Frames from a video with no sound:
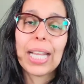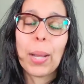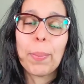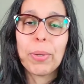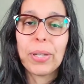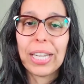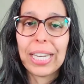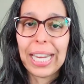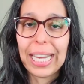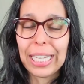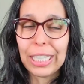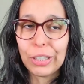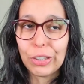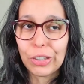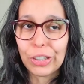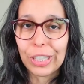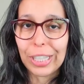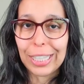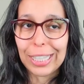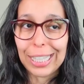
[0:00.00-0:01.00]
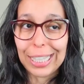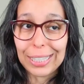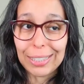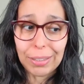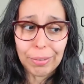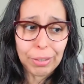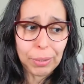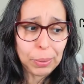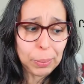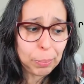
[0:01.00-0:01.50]
communication is
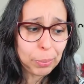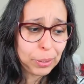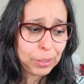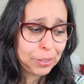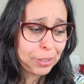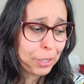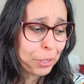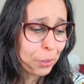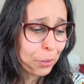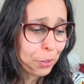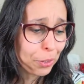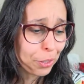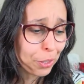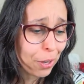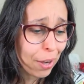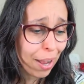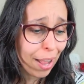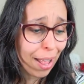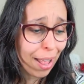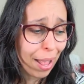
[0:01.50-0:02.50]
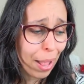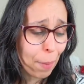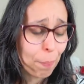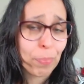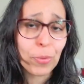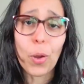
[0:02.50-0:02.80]
a very particular um,